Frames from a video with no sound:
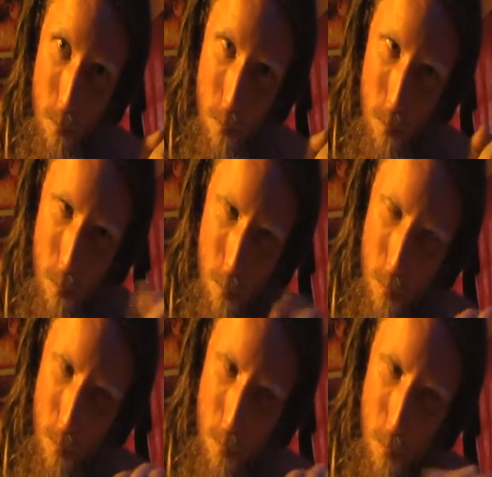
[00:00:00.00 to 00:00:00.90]

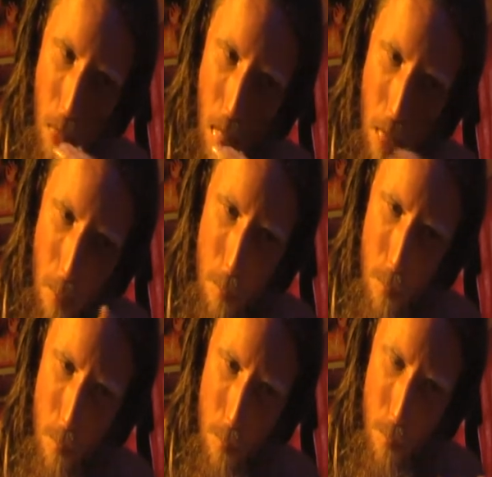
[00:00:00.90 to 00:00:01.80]

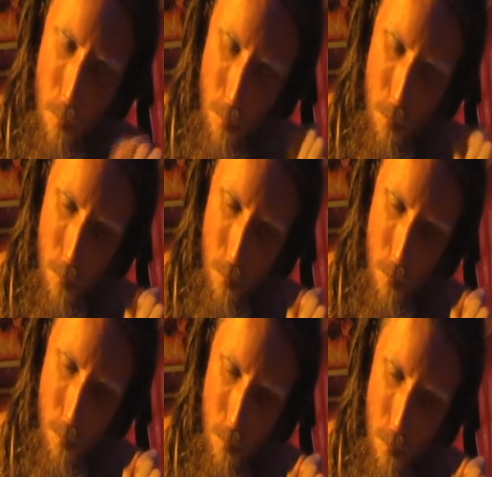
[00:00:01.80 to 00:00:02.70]

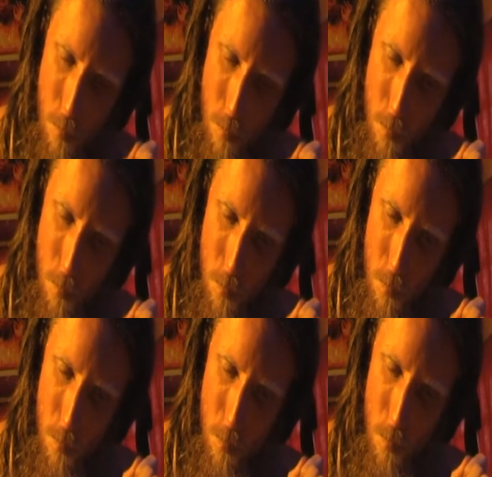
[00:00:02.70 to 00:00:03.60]

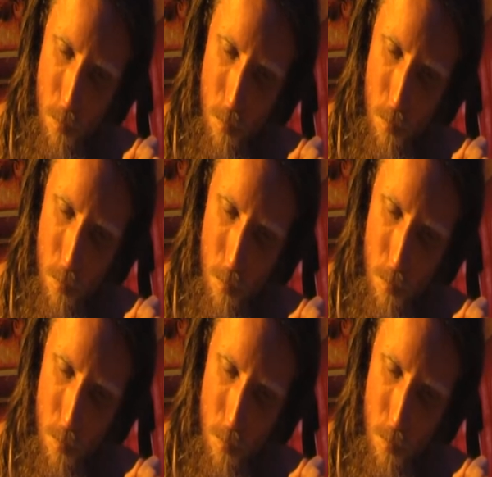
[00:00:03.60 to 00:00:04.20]
Nobody speaks.